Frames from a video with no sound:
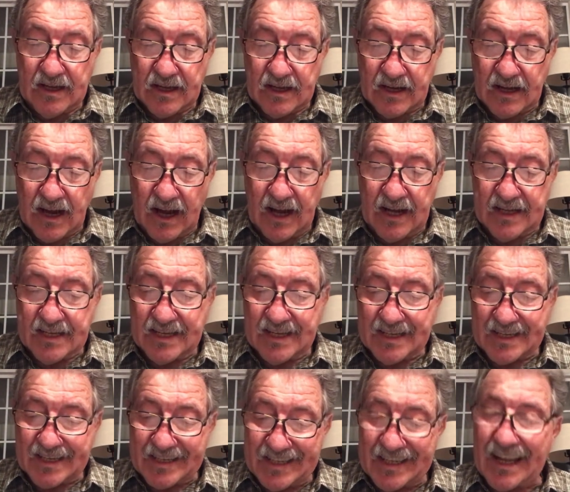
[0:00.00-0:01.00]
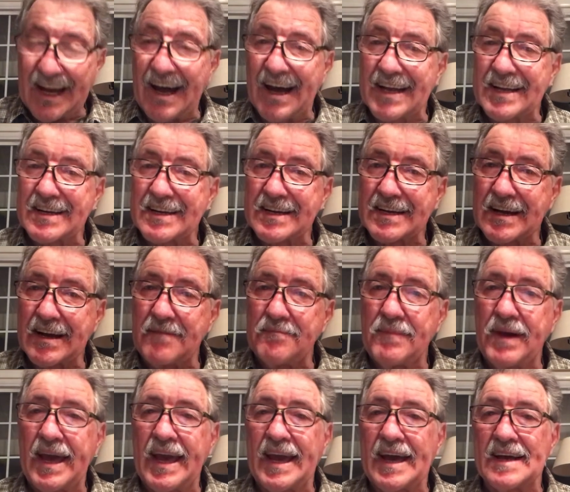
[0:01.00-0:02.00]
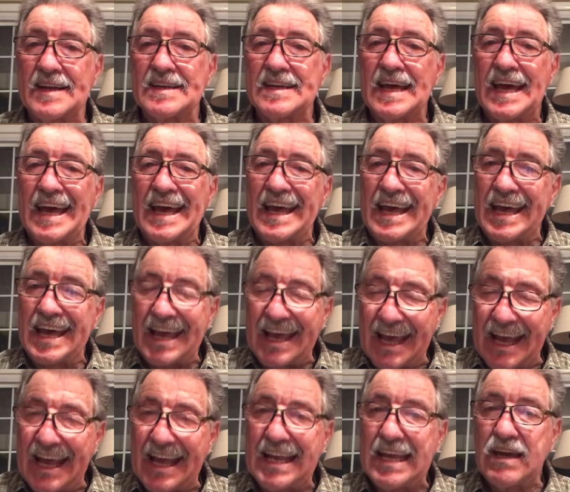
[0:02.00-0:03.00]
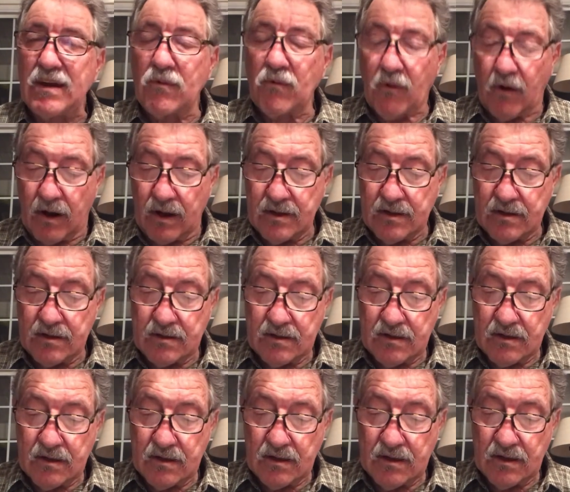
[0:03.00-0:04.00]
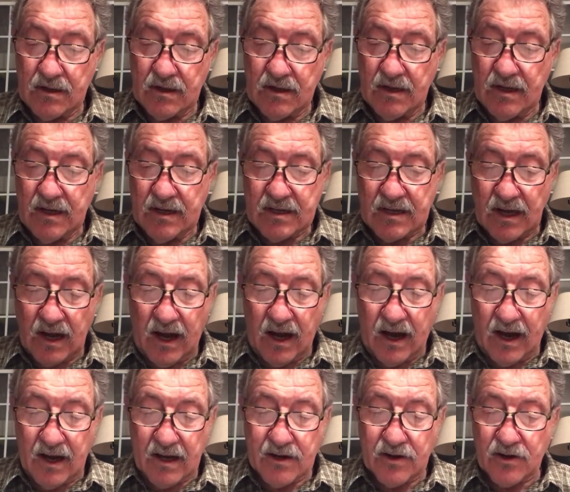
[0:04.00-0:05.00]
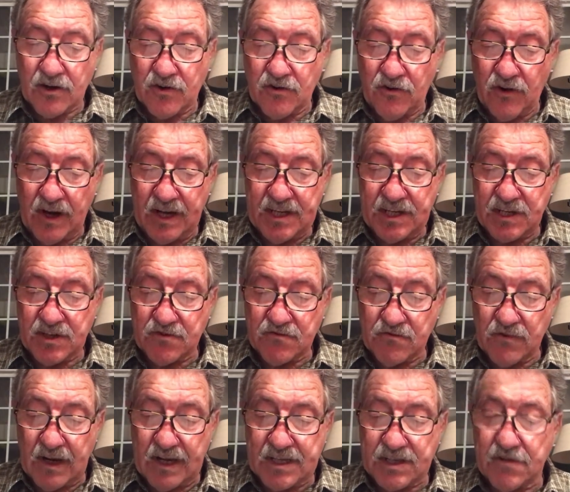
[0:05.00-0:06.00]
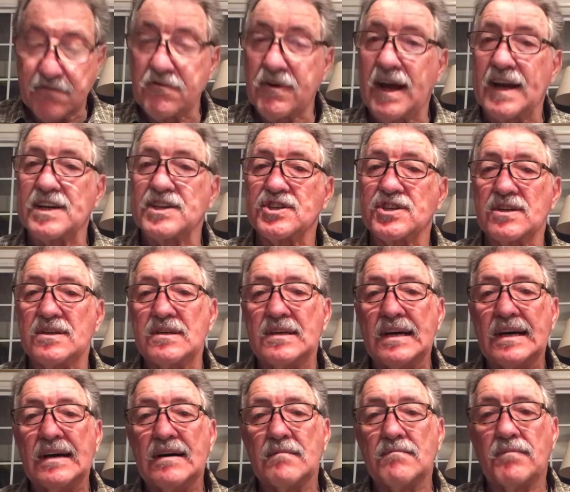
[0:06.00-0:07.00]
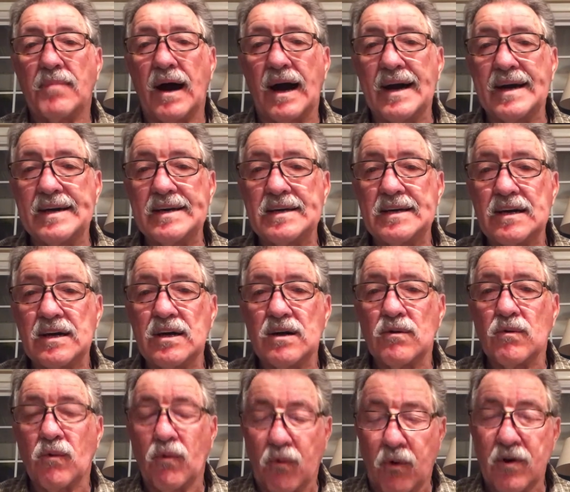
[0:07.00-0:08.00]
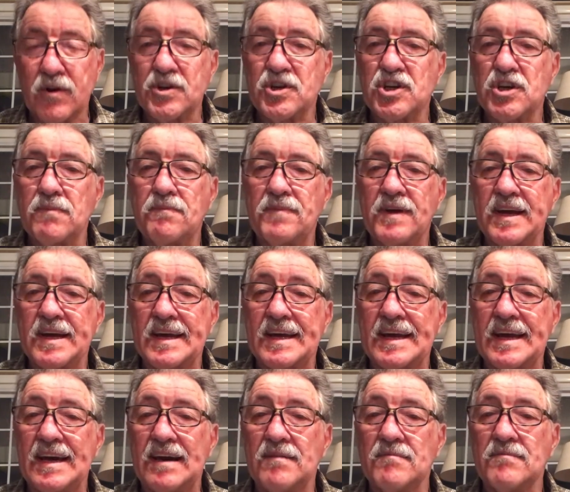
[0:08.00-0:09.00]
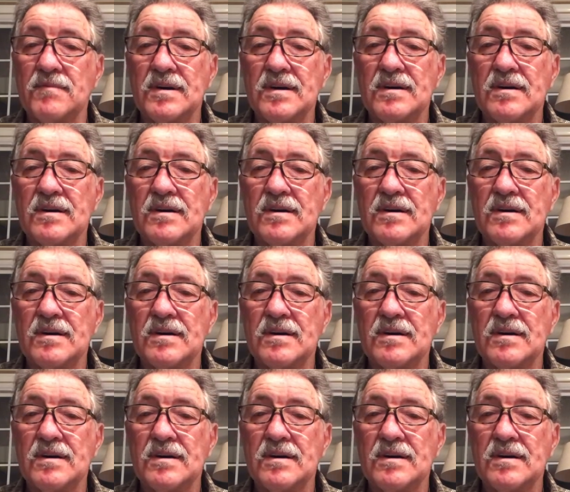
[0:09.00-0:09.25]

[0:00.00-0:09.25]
God does not command anyone to honor Christ's resurrection by worshiping him